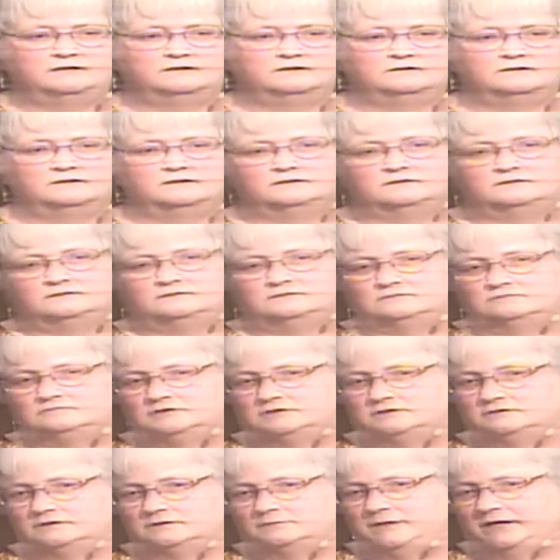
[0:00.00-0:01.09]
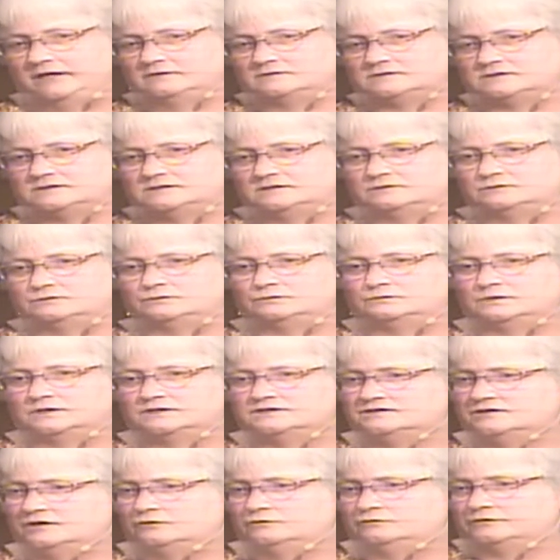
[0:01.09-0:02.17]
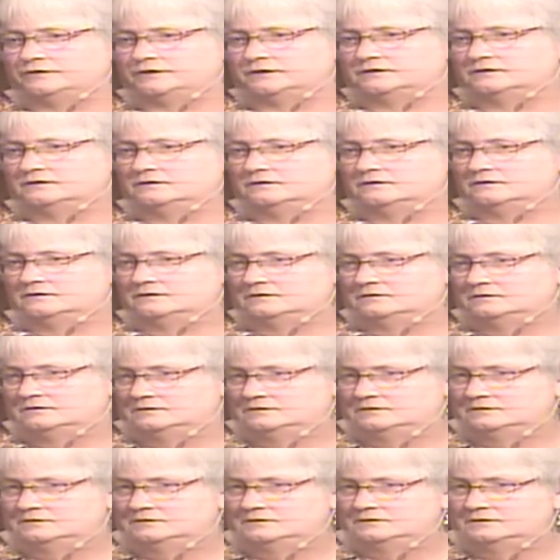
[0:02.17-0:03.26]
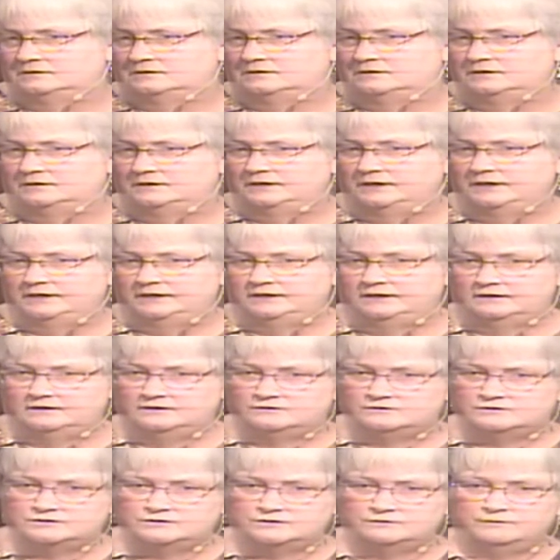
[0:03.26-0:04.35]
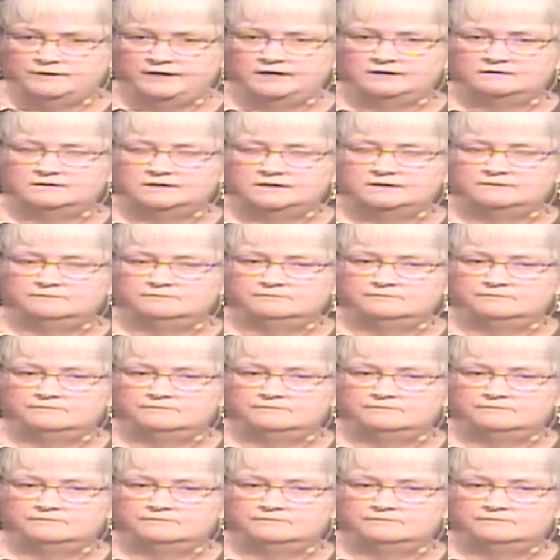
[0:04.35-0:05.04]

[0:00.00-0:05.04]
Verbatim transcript: on what amounts to a sofa and others around him.